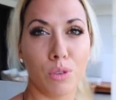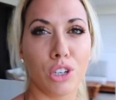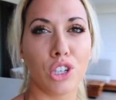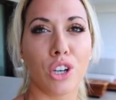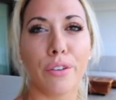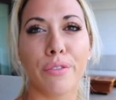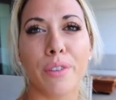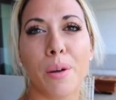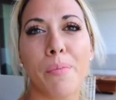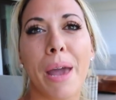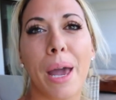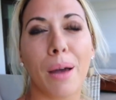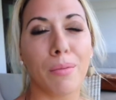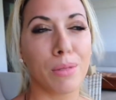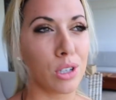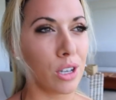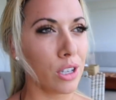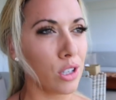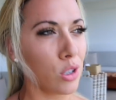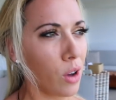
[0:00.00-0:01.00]
which are from
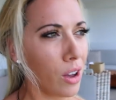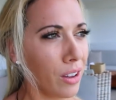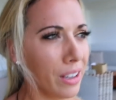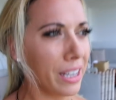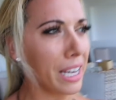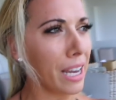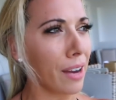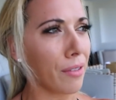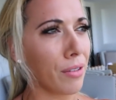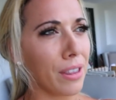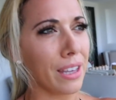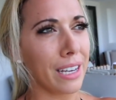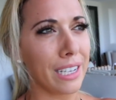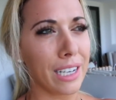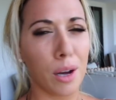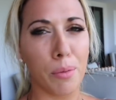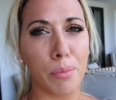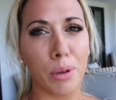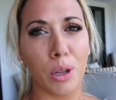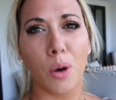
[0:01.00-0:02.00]
Amazon. So I'll link everything
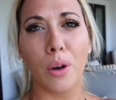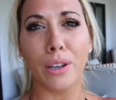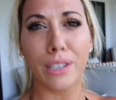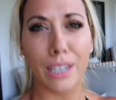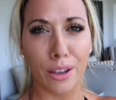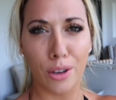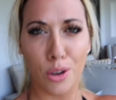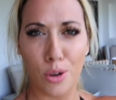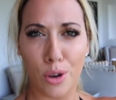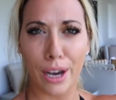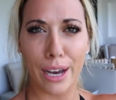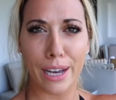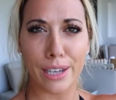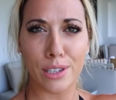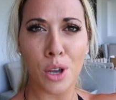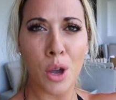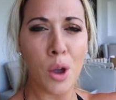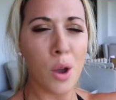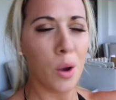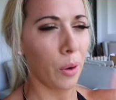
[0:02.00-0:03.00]
down below. I'll tell you
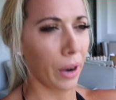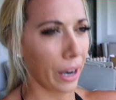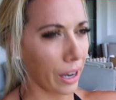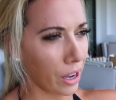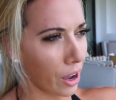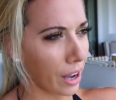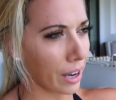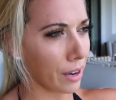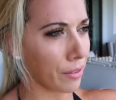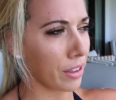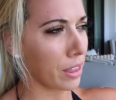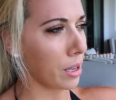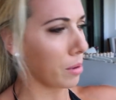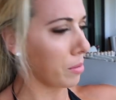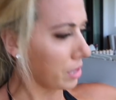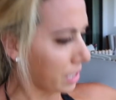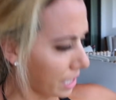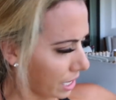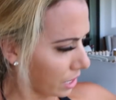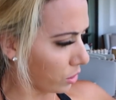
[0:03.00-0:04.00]
guys where I got
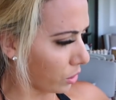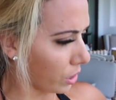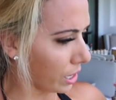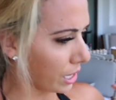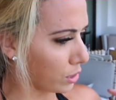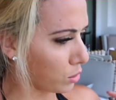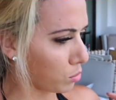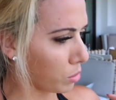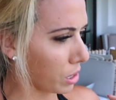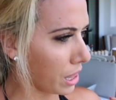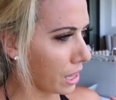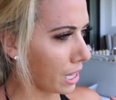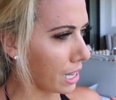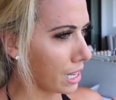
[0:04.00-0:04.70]
everything and take you guys with